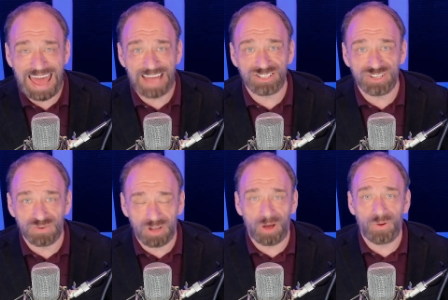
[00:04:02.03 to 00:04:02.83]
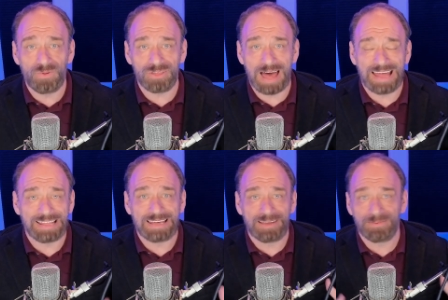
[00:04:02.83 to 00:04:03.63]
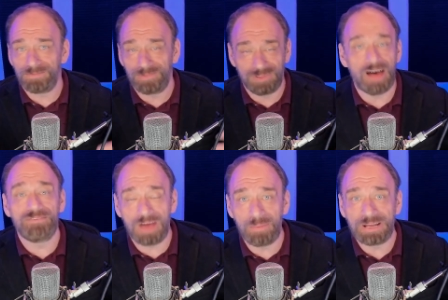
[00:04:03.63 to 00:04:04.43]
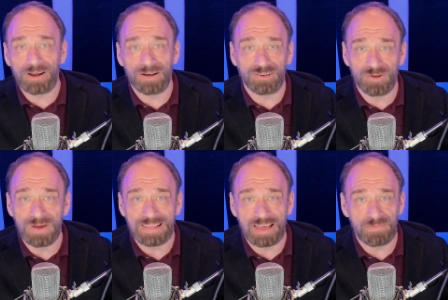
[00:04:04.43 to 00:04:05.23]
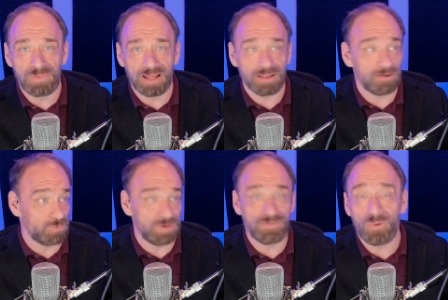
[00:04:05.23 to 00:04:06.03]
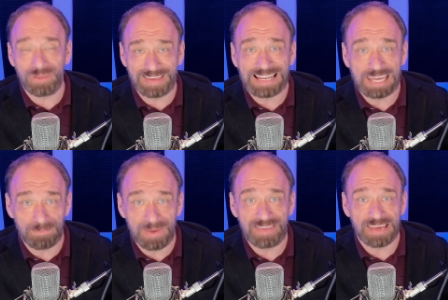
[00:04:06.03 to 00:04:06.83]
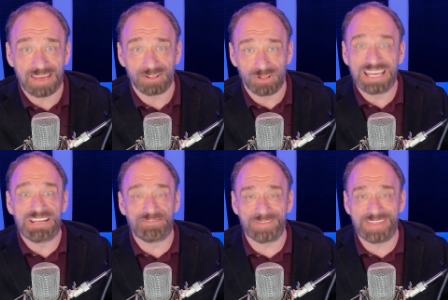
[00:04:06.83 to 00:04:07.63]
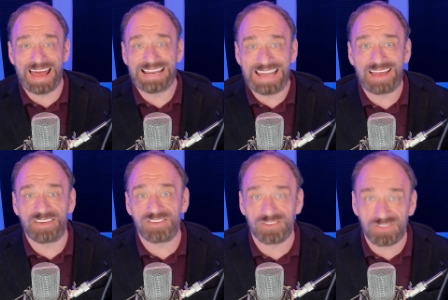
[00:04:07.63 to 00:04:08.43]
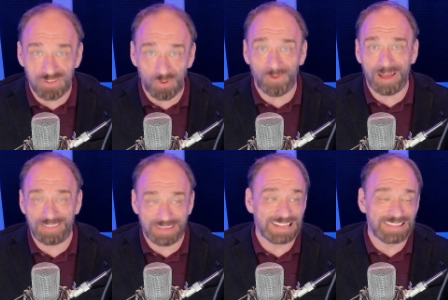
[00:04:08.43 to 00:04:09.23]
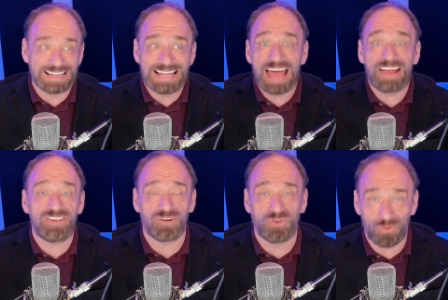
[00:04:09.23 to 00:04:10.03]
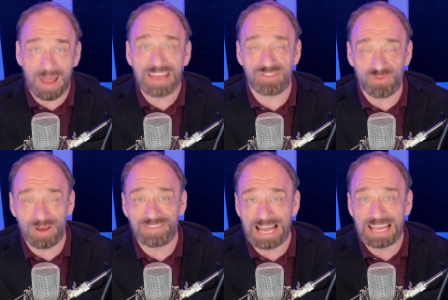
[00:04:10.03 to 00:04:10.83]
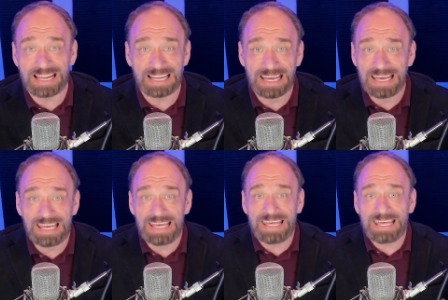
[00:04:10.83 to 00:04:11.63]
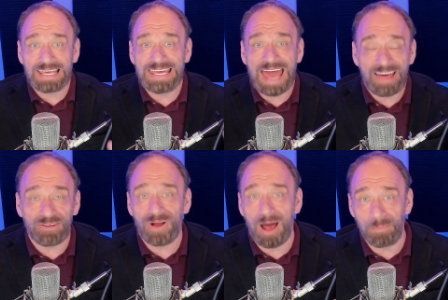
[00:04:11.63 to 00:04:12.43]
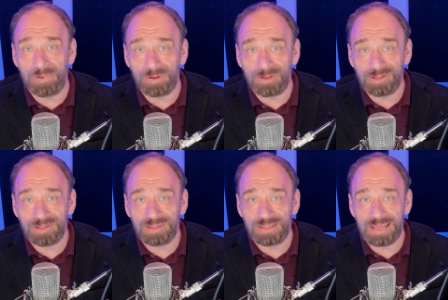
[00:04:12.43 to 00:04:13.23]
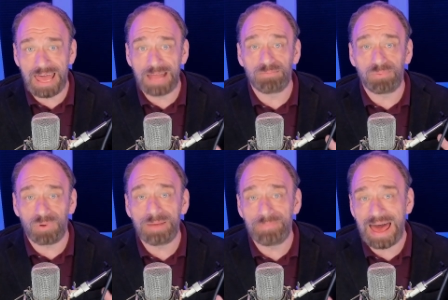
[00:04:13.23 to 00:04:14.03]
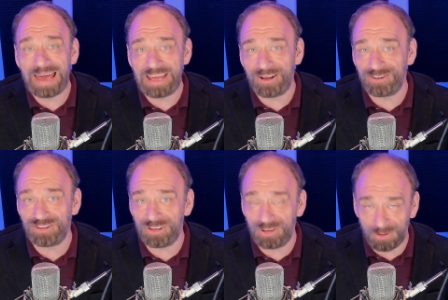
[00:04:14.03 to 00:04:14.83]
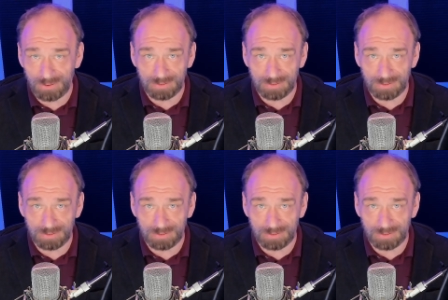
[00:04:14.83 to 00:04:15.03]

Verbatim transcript: As you know, I love coming here and doing this, but uh, we've always got to get busy looking for that next story, the, the next great story that I can gather up and bring back here to you